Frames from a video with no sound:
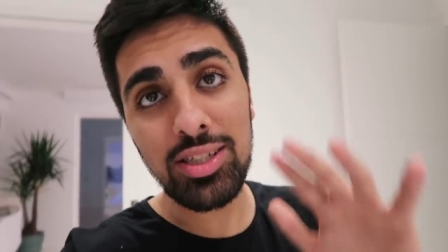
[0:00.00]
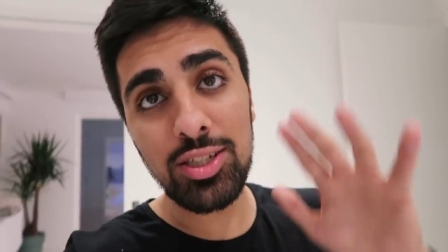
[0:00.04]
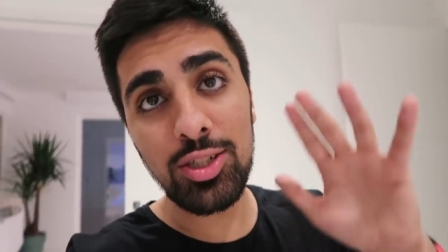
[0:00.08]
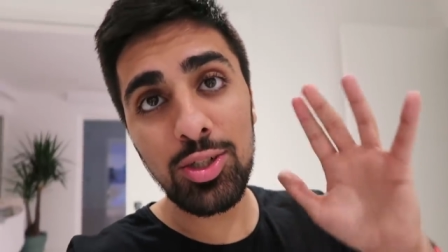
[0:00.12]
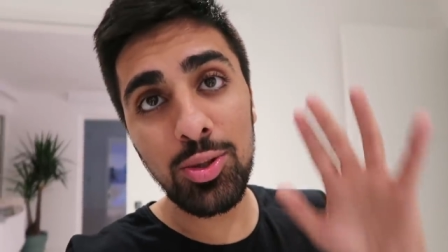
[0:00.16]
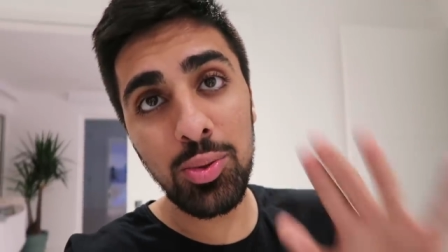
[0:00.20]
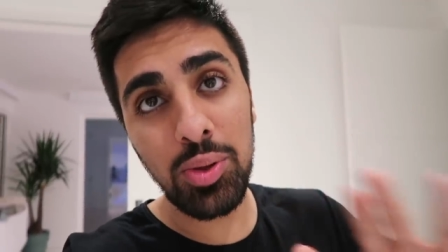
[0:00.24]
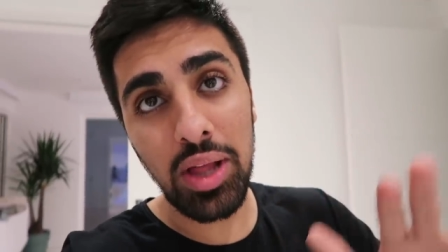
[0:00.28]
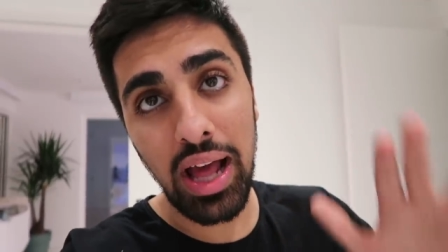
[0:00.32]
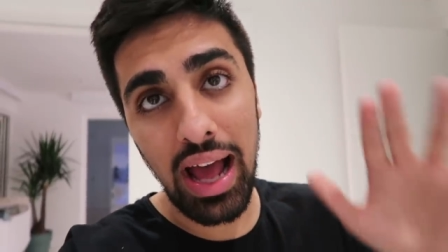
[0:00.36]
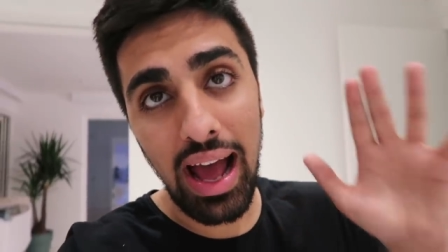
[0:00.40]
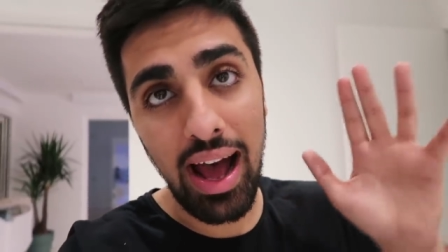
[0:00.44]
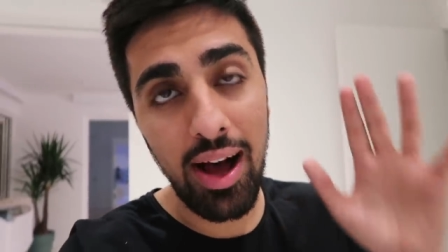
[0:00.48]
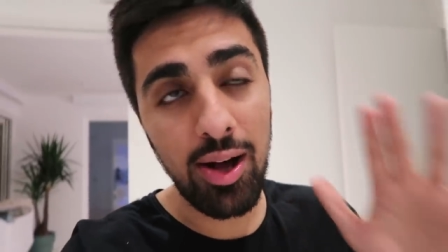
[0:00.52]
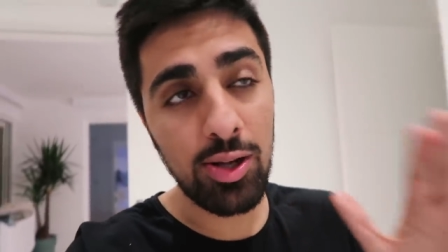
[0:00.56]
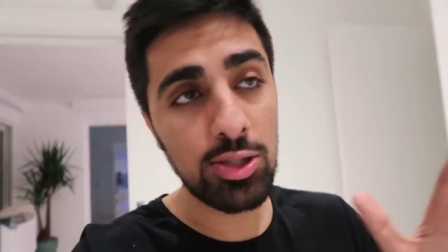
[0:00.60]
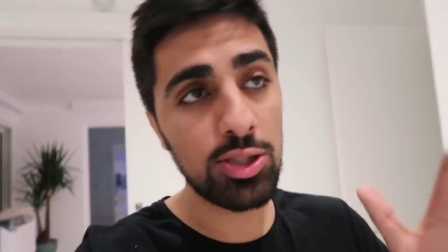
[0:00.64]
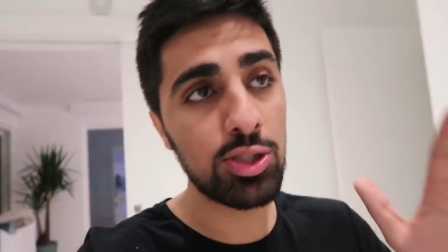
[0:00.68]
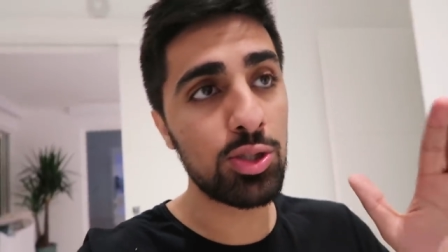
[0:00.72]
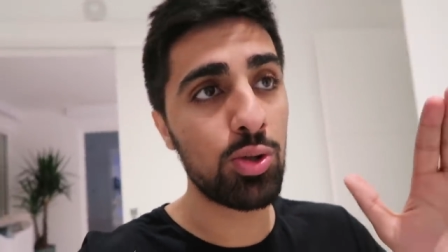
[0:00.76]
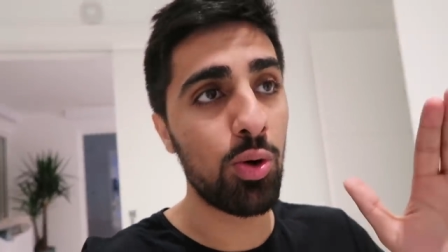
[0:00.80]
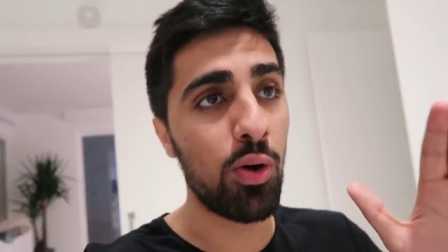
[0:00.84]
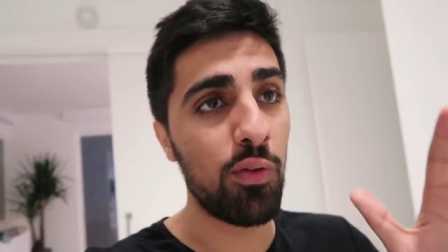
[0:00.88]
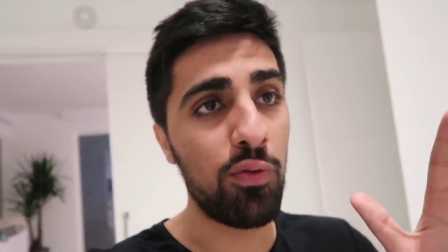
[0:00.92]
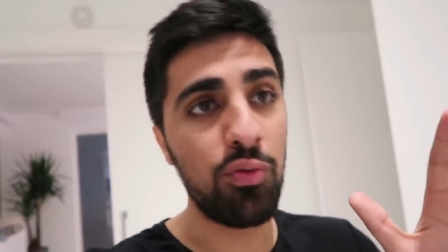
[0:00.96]
to do the
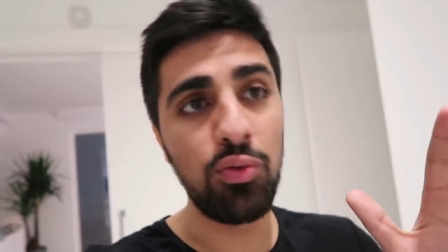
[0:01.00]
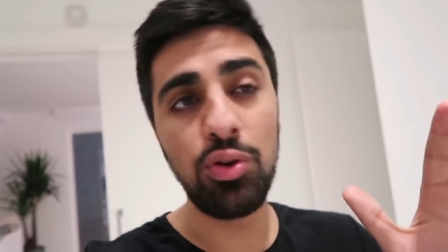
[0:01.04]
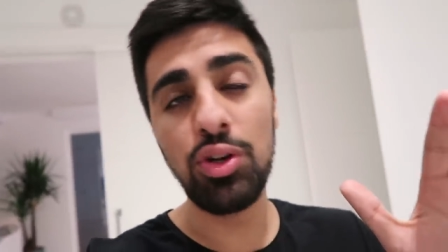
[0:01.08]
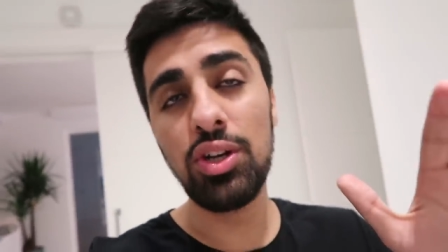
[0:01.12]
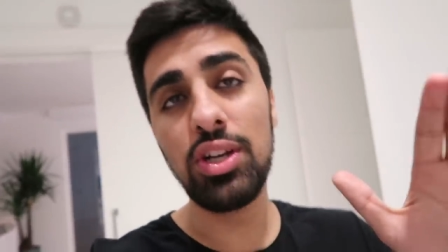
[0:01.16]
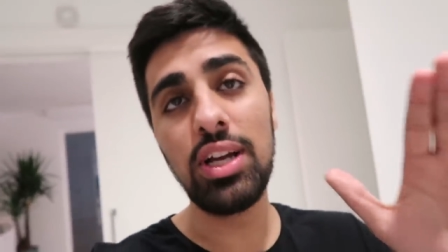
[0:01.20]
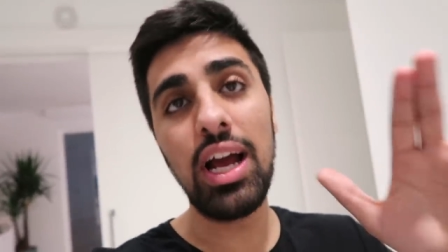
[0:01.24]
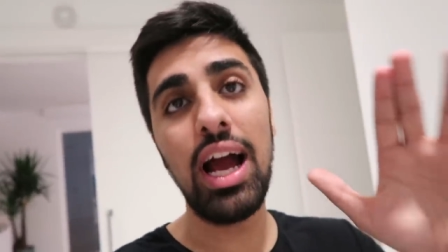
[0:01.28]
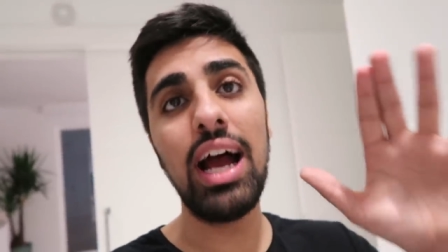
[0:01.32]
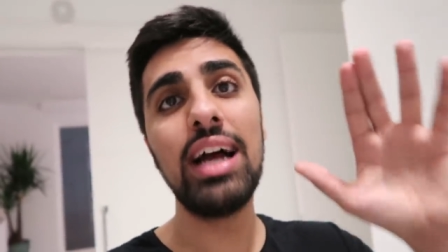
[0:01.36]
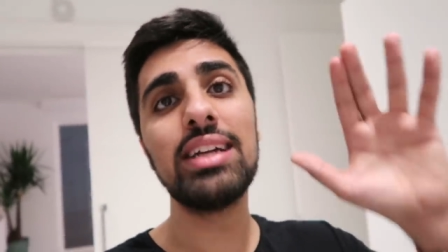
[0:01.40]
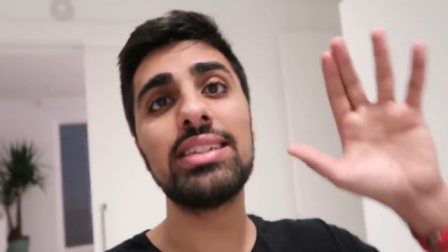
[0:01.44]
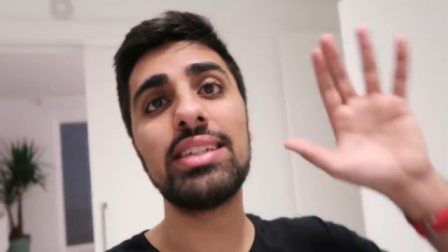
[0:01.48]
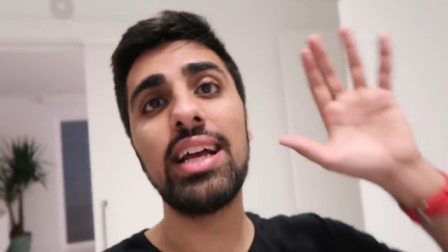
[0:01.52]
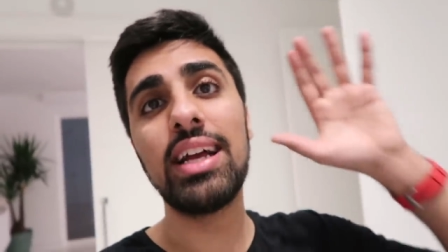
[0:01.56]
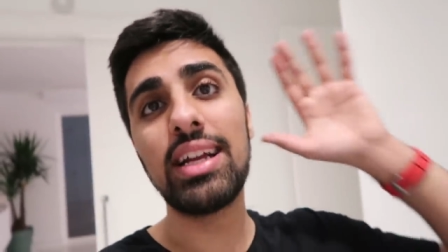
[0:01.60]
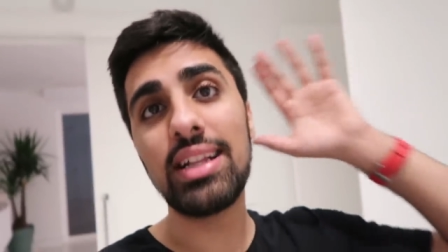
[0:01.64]
house tour for you guys.